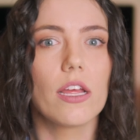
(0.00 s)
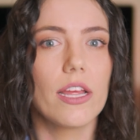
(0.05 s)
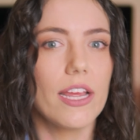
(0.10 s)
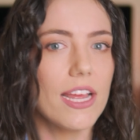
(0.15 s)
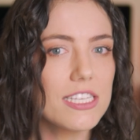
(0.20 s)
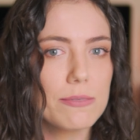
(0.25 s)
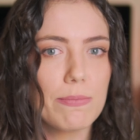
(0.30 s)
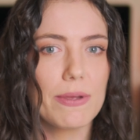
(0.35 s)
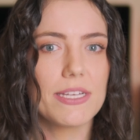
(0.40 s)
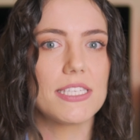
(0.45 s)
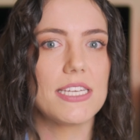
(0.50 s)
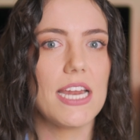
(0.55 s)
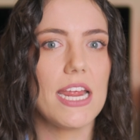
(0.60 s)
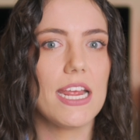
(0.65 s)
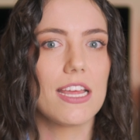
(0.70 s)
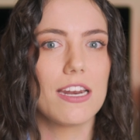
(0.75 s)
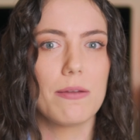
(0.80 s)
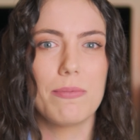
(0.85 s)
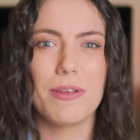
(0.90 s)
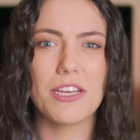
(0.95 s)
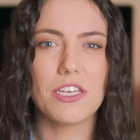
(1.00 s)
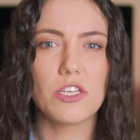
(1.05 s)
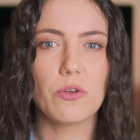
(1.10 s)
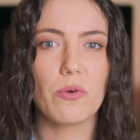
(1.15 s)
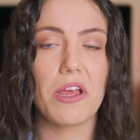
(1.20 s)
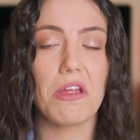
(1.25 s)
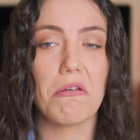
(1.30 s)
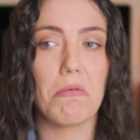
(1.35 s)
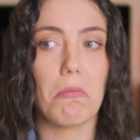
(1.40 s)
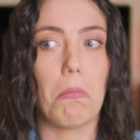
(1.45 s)
Is my snake gonna be
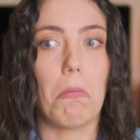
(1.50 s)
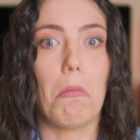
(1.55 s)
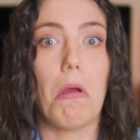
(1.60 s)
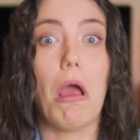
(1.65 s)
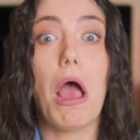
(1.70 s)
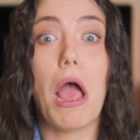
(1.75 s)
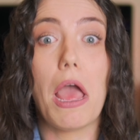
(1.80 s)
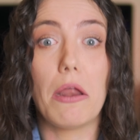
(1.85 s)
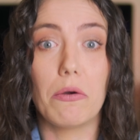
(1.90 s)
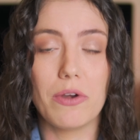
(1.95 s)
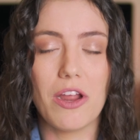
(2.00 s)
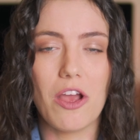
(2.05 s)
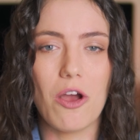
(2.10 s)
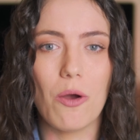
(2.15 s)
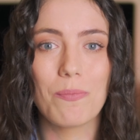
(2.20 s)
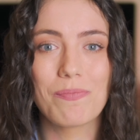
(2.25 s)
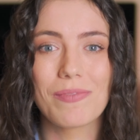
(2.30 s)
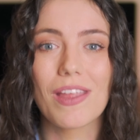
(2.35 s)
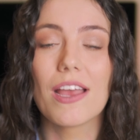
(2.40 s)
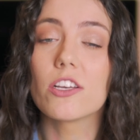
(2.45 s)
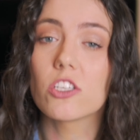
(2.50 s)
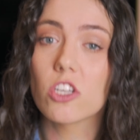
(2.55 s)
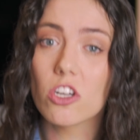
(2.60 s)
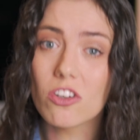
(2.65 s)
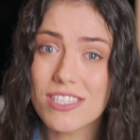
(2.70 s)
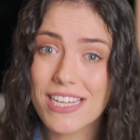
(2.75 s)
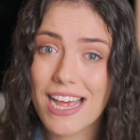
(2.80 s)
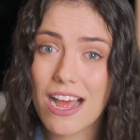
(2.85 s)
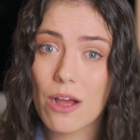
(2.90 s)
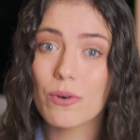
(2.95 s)
into it? I don't know.
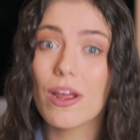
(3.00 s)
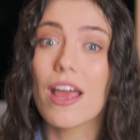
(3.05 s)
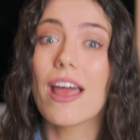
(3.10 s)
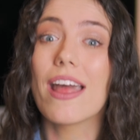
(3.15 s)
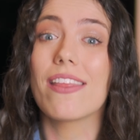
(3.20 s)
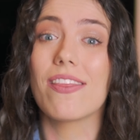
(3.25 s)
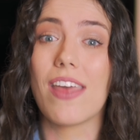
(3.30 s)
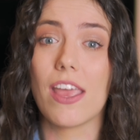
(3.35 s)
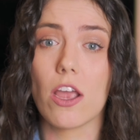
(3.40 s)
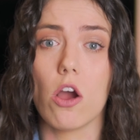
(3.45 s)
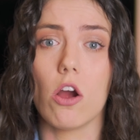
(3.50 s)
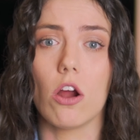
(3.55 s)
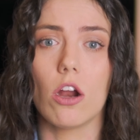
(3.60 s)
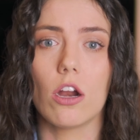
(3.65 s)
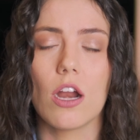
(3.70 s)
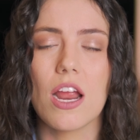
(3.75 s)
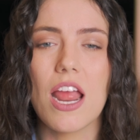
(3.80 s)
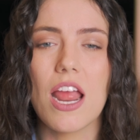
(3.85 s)
Turns out they are.